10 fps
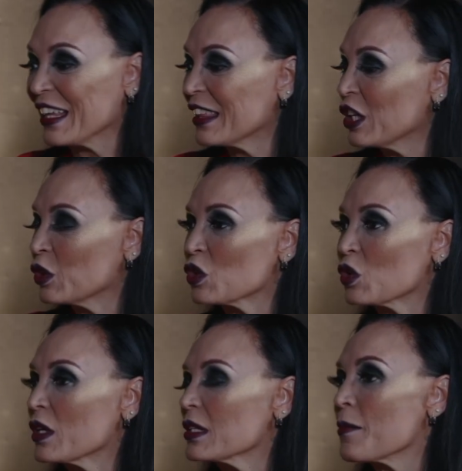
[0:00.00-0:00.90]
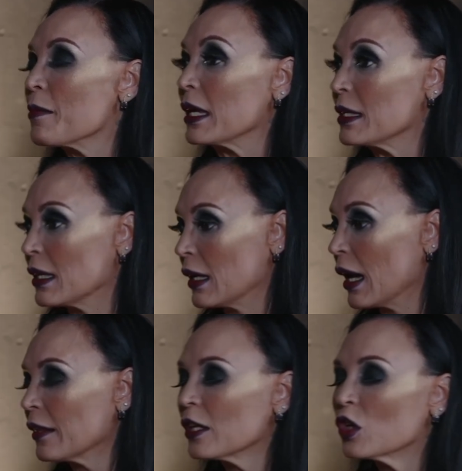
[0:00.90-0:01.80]
I think your story is amazing.
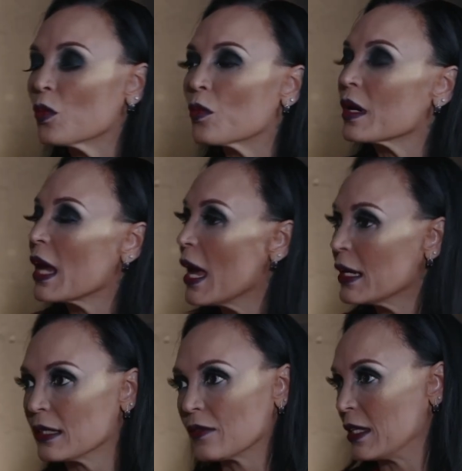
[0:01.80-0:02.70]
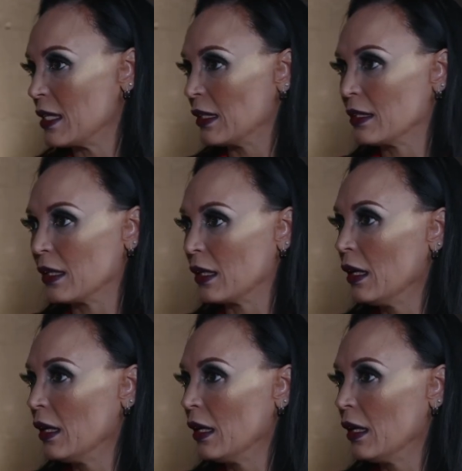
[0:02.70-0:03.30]
I think your brand is fantastic.